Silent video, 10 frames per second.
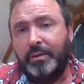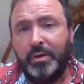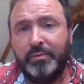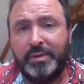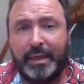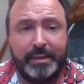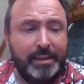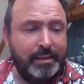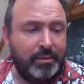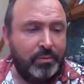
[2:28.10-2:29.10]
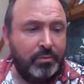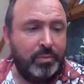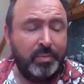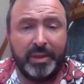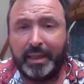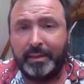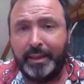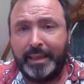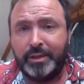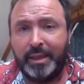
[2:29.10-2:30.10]
drove taxis or were working in
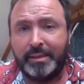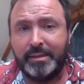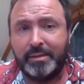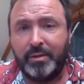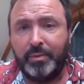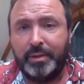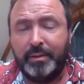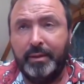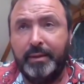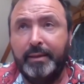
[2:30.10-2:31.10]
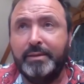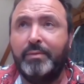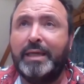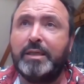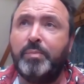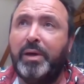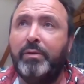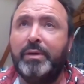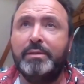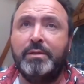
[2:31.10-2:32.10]
the NHS and so on. So the
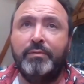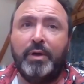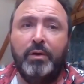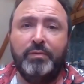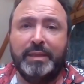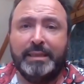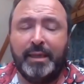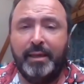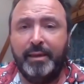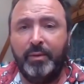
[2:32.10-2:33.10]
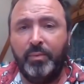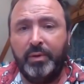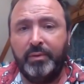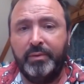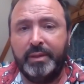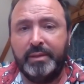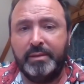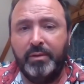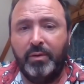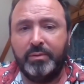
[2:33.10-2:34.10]
experience of COVID is clearly one that's
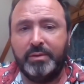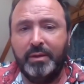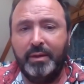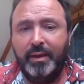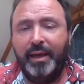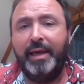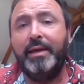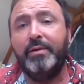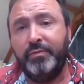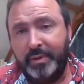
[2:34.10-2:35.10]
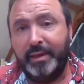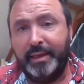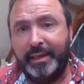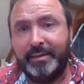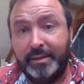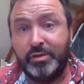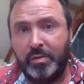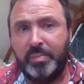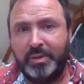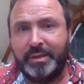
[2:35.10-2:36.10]
not evenly
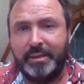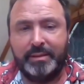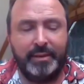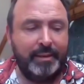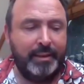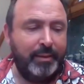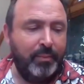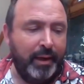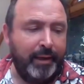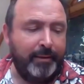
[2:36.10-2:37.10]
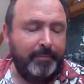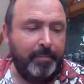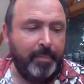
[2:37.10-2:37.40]
distributed in any way.